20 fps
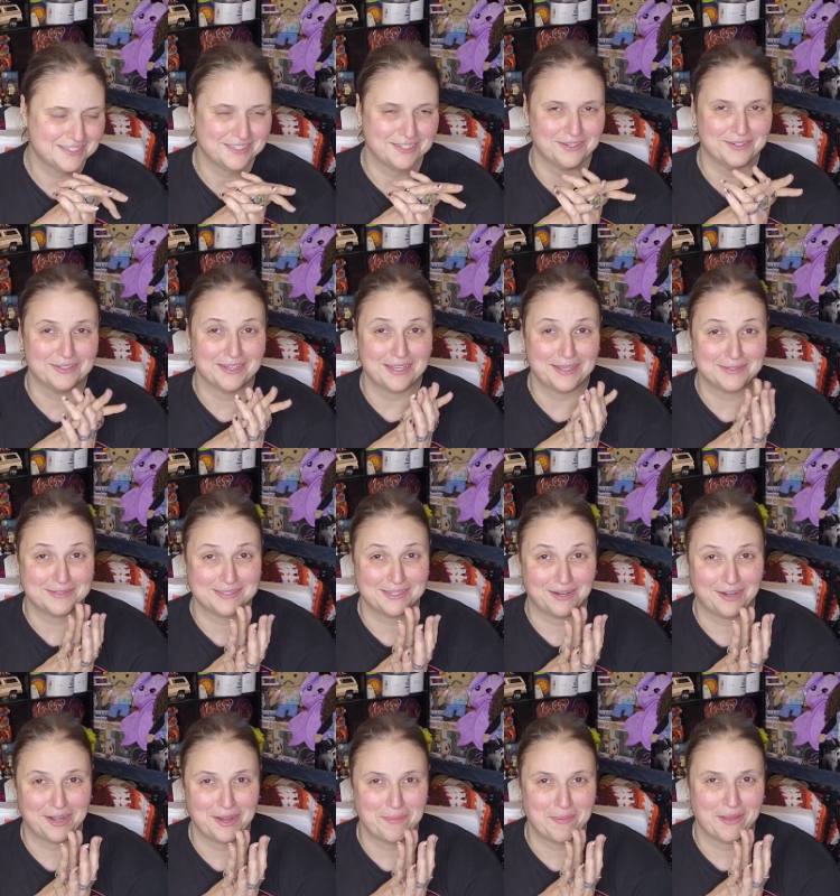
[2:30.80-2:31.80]
so uh,
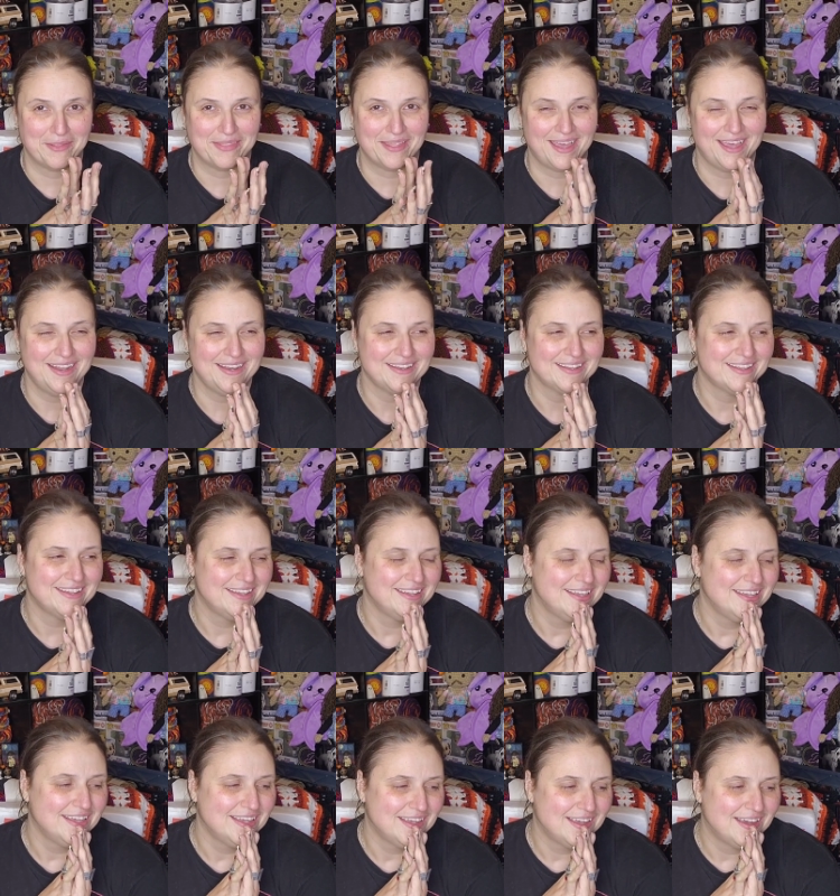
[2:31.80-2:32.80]
sorry about that.
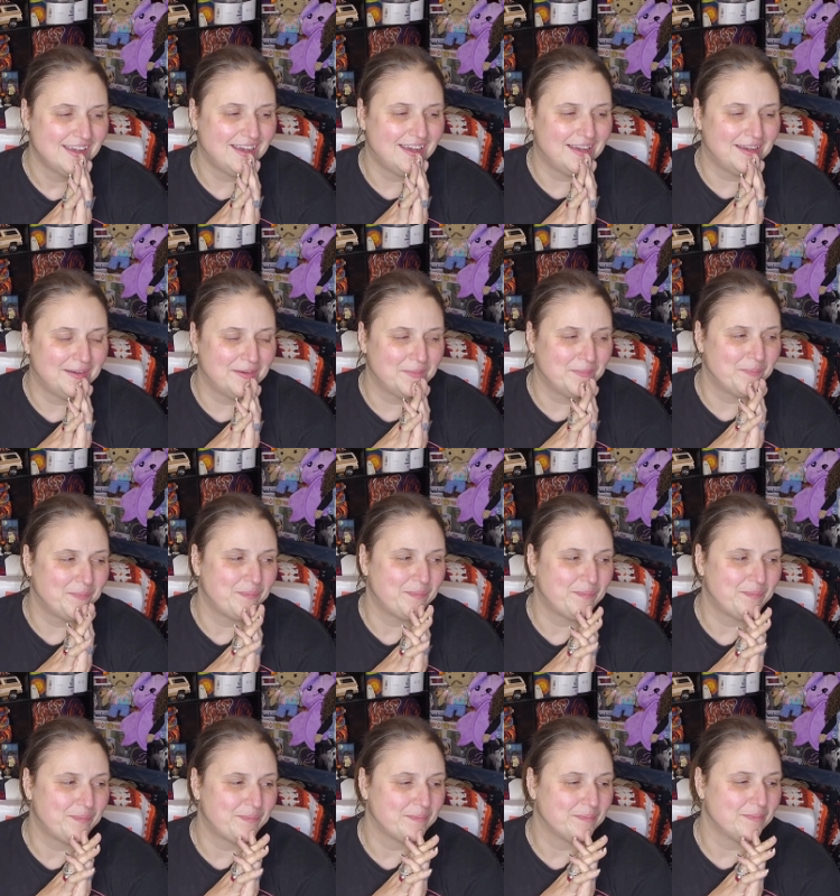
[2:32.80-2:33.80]
Um,
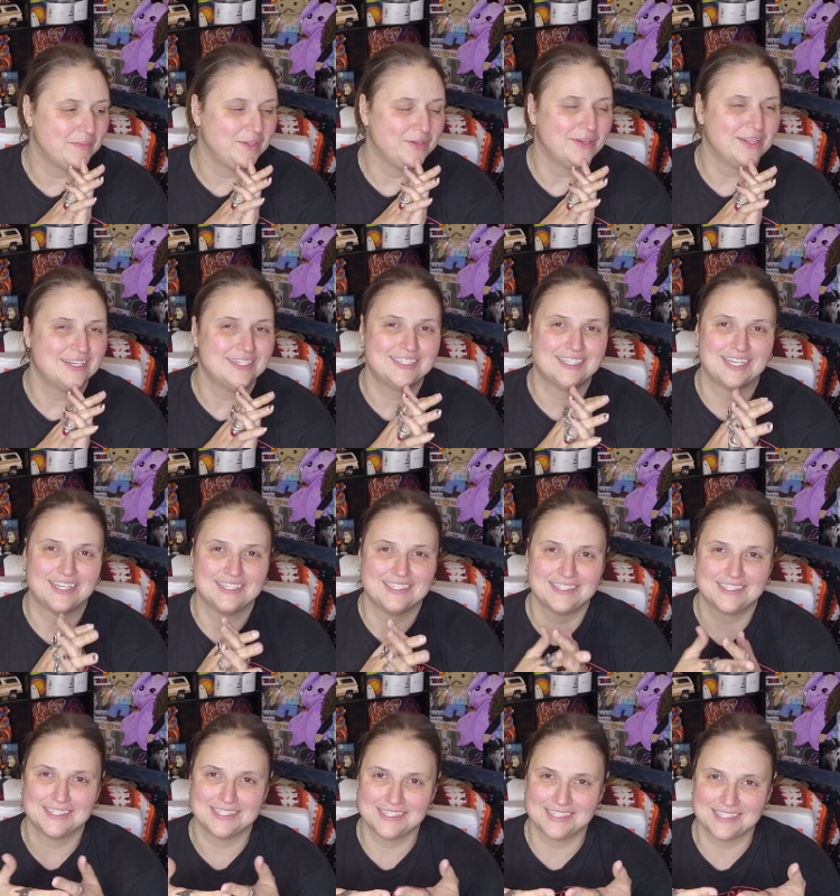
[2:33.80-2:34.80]
you get a
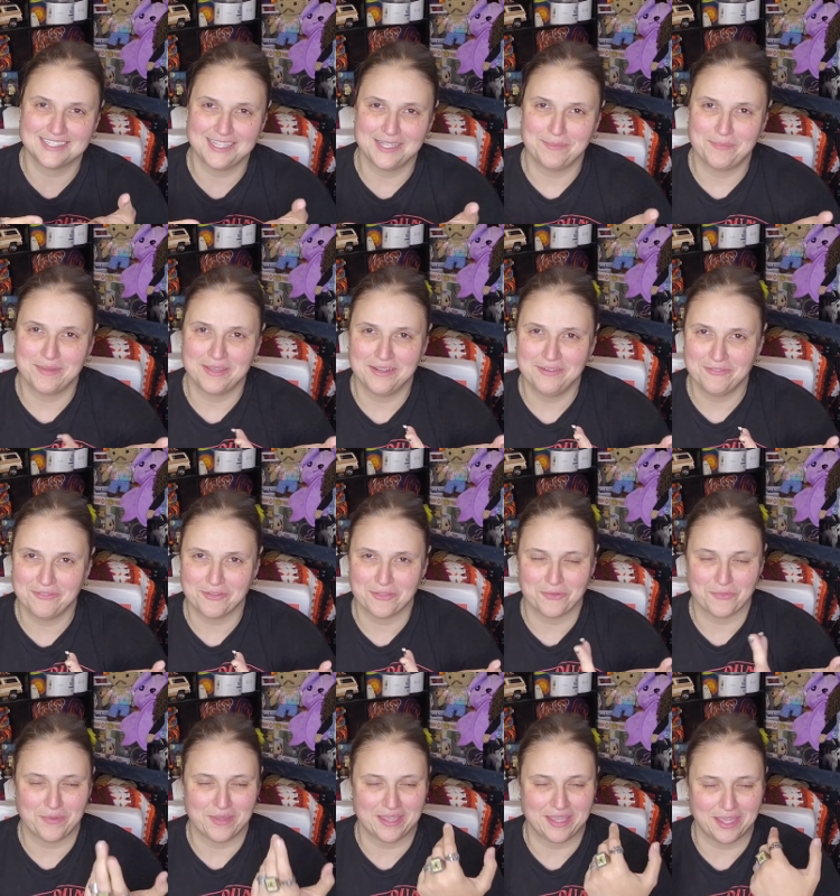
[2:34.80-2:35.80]
chance to sleep in for
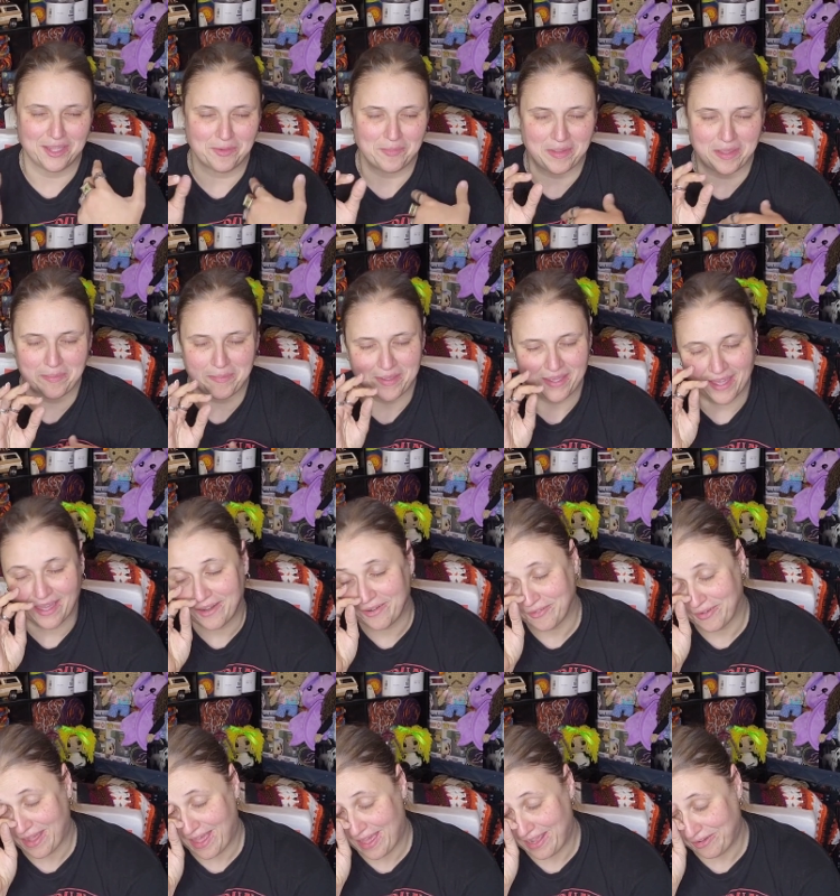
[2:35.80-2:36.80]
the weekend, maybe. I
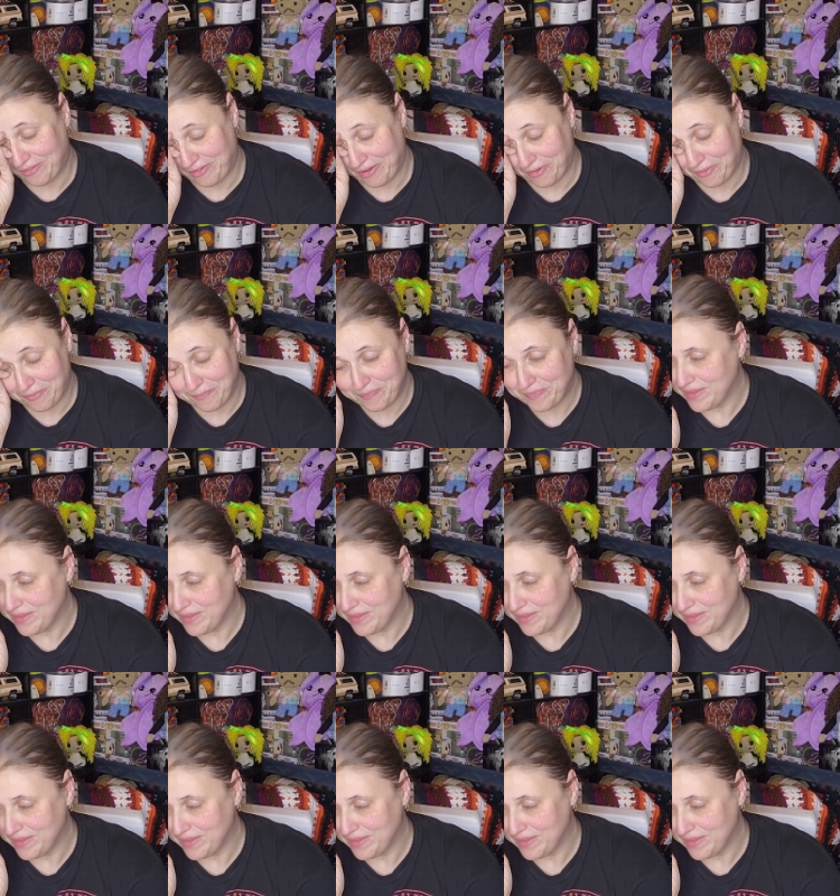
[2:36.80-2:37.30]
don't. I don't know.